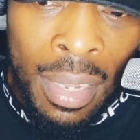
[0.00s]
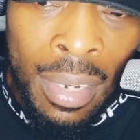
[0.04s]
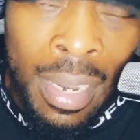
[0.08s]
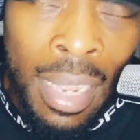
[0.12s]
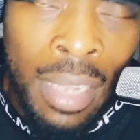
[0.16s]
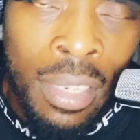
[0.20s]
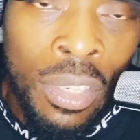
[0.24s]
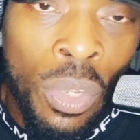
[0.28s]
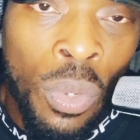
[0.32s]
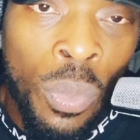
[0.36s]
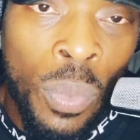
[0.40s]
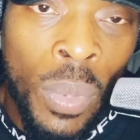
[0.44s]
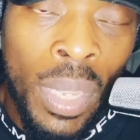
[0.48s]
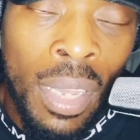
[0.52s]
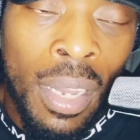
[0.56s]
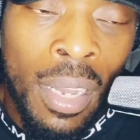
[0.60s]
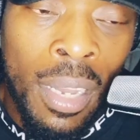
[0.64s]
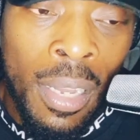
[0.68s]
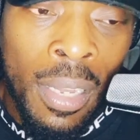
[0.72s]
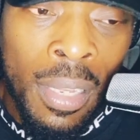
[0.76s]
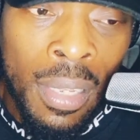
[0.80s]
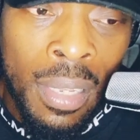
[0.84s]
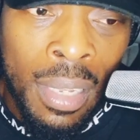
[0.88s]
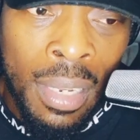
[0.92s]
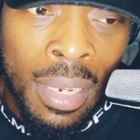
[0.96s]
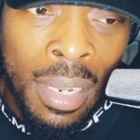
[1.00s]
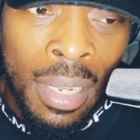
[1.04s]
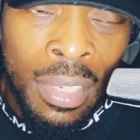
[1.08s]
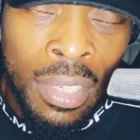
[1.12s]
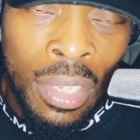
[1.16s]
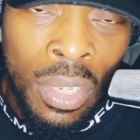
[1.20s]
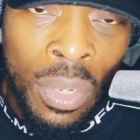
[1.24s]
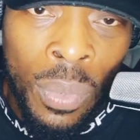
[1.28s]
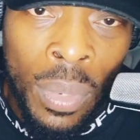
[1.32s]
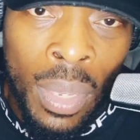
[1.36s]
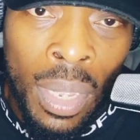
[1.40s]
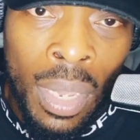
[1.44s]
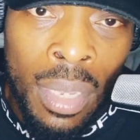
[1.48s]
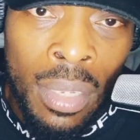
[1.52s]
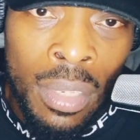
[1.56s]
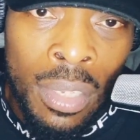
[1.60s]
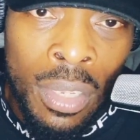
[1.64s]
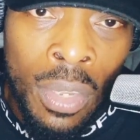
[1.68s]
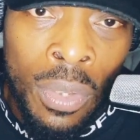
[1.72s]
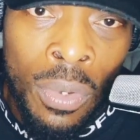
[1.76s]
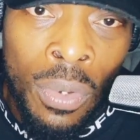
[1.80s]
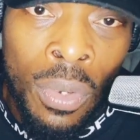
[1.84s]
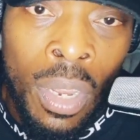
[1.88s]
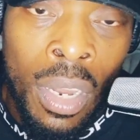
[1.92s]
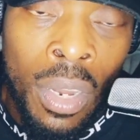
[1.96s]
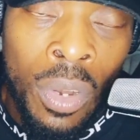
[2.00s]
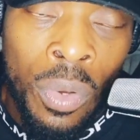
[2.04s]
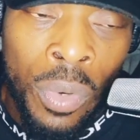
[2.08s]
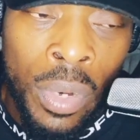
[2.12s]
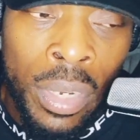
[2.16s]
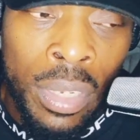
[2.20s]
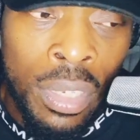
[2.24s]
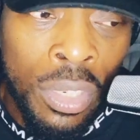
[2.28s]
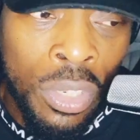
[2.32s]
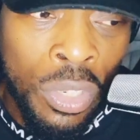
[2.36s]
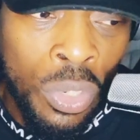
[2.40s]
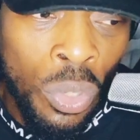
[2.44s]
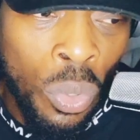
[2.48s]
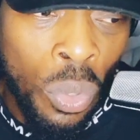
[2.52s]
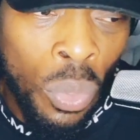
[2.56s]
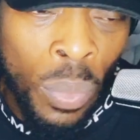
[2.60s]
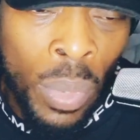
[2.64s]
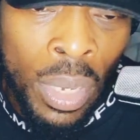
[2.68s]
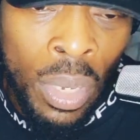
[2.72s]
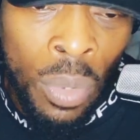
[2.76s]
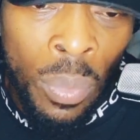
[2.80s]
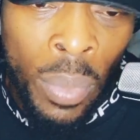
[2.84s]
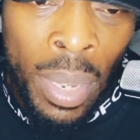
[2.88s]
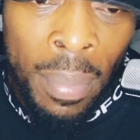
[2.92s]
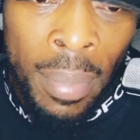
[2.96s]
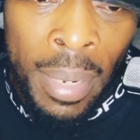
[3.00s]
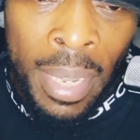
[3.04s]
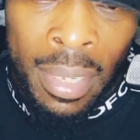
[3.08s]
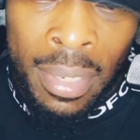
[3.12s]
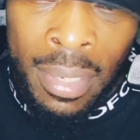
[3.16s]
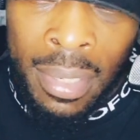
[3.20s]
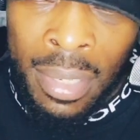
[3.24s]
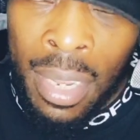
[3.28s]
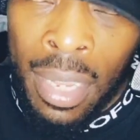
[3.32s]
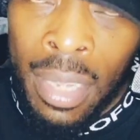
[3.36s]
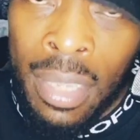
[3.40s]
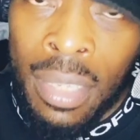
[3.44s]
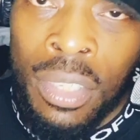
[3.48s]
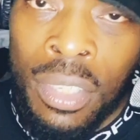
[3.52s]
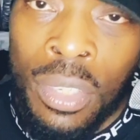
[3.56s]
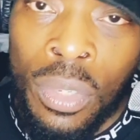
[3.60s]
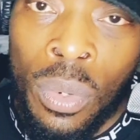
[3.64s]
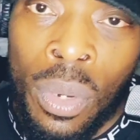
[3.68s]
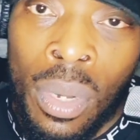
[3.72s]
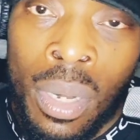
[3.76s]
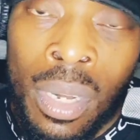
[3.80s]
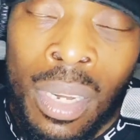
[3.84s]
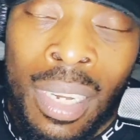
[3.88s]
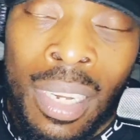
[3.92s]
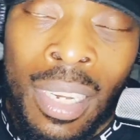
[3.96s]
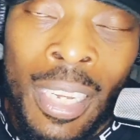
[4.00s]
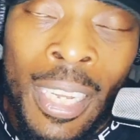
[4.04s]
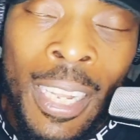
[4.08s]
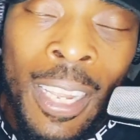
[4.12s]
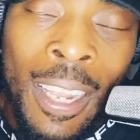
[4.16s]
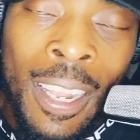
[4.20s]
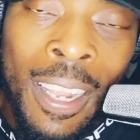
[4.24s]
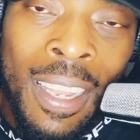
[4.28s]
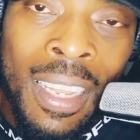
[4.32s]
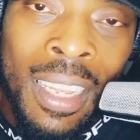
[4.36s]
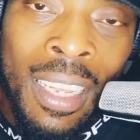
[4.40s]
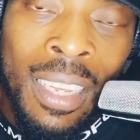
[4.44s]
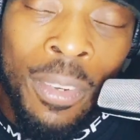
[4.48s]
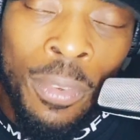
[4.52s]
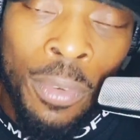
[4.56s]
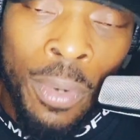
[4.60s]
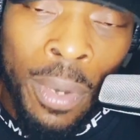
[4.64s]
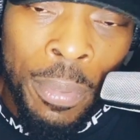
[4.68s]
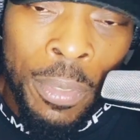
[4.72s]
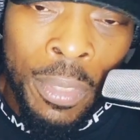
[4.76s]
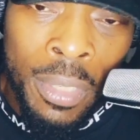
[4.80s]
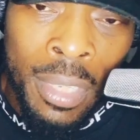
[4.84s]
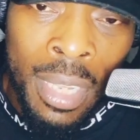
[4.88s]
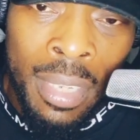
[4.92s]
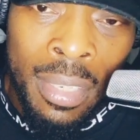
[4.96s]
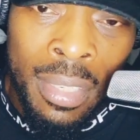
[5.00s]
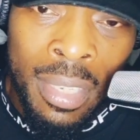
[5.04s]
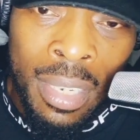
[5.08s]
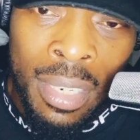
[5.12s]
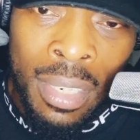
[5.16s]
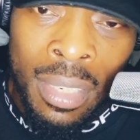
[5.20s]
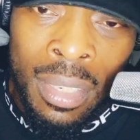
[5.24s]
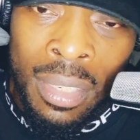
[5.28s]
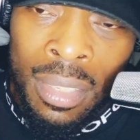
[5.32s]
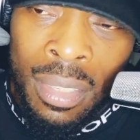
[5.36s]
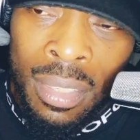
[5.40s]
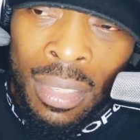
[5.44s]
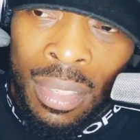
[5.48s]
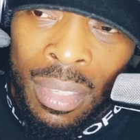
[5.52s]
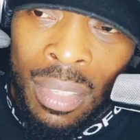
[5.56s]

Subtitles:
That's who we are. So rest assured, when you wear Black Aesthetics, you are representing